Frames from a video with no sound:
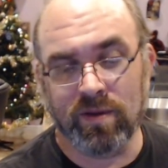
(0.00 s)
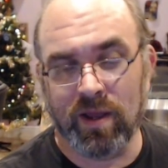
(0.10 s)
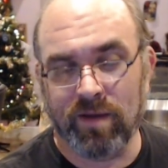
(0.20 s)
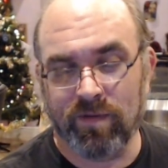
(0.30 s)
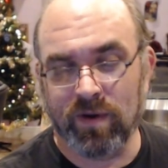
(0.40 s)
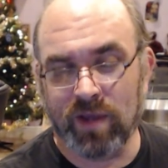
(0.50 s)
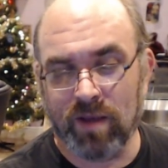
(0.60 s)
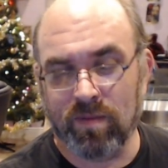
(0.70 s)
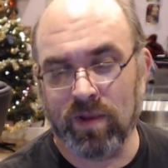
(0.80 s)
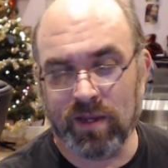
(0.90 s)
Like, for
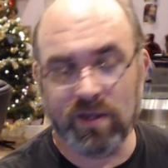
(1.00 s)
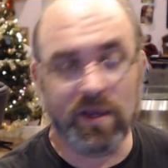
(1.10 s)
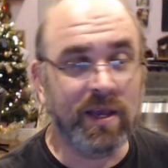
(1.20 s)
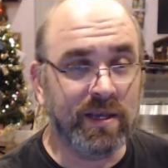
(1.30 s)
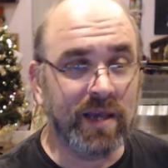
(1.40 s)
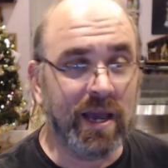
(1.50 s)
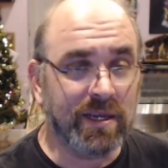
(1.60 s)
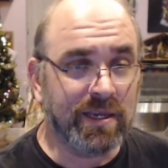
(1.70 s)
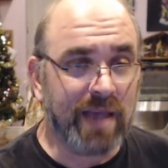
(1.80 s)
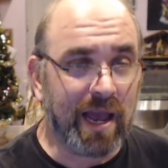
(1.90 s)
example, a
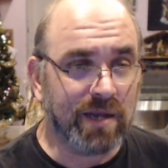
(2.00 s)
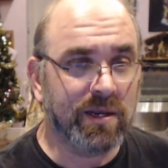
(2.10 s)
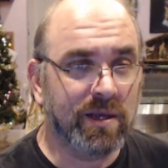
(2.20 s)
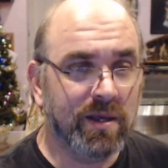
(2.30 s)
set